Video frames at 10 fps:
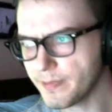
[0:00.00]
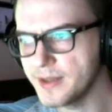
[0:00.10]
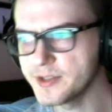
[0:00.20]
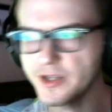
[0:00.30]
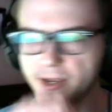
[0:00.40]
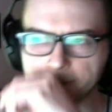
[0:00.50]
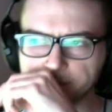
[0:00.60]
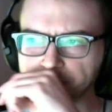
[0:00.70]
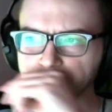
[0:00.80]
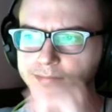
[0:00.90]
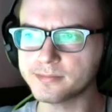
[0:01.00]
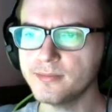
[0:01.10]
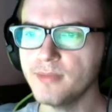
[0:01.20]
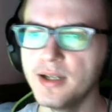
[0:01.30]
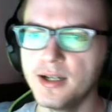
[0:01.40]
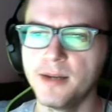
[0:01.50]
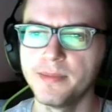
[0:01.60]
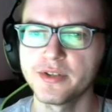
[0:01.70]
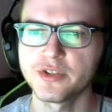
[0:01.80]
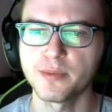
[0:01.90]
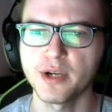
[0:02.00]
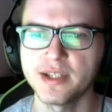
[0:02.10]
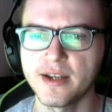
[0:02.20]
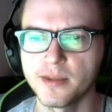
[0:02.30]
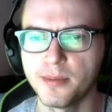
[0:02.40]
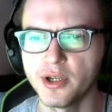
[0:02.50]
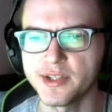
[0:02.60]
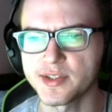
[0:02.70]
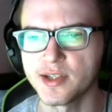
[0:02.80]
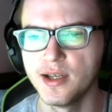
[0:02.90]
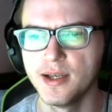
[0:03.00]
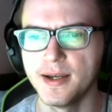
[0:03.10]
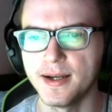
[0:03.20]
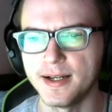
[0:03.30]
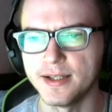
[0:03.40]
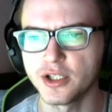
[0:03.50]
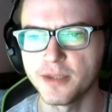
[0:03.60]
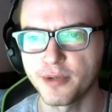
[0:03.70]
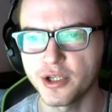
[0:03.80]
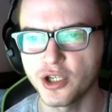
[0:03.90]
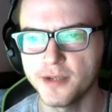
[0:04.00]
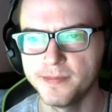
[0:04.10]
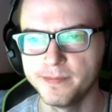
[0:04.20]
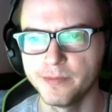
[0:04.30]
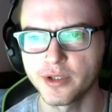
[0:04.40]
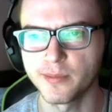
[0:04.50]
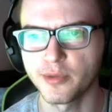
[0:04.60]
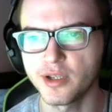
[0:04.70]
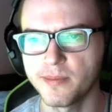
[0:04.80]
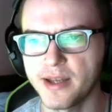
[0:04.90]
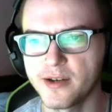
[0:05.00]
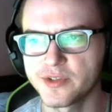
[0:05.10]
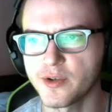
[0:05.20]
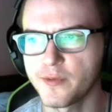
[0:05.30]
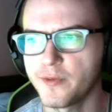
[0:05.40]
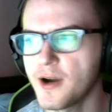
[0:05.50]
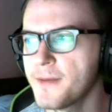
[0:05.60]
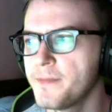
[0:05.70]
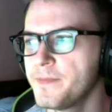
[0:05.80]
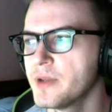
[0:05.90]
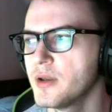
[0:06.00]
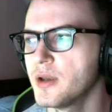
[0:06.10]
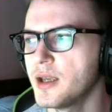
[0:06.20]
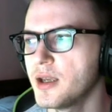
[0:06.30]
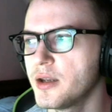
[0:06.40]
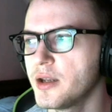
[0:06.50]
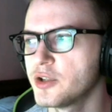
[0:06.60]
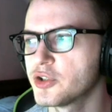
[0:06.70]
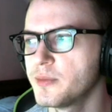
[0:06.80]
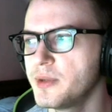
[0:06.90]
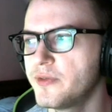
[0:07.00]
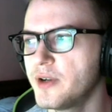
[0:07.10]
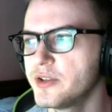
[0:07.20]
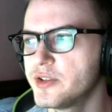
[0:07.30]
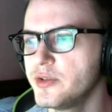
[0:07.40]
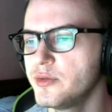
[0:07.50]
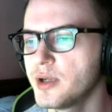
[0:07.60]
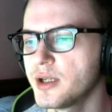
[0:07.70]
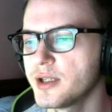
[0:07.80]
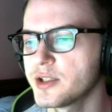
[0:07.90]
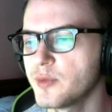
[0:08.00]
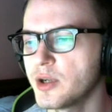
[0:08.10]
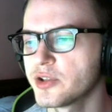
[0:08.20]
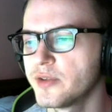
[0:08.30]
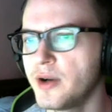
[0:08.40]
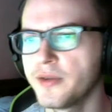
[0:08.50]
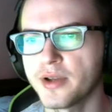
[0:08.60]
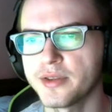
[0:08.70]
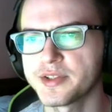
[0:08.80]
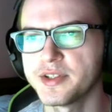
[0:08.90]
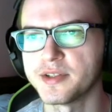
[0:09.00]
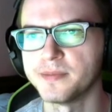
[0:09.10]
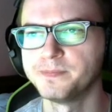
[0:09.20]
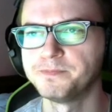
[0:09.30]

So yeah, there's your breakdown of the points. Looking pretty good, looking pretty competitive so far, and should be fun to watch it evolve throughout the season.